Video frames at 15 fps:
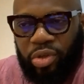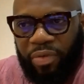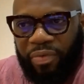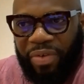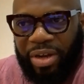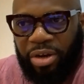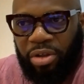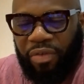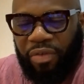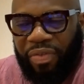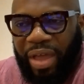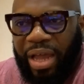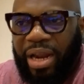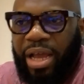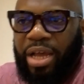basic
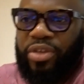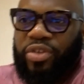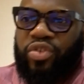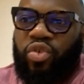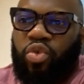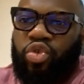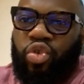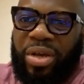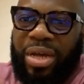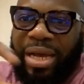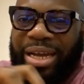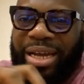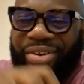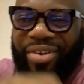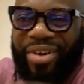stuff and all of that.
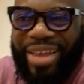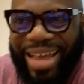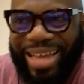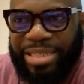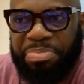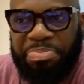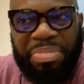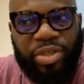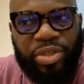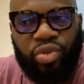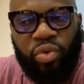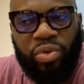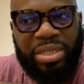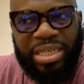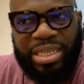So you can create
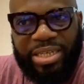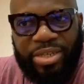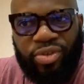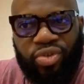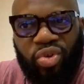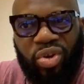based on need.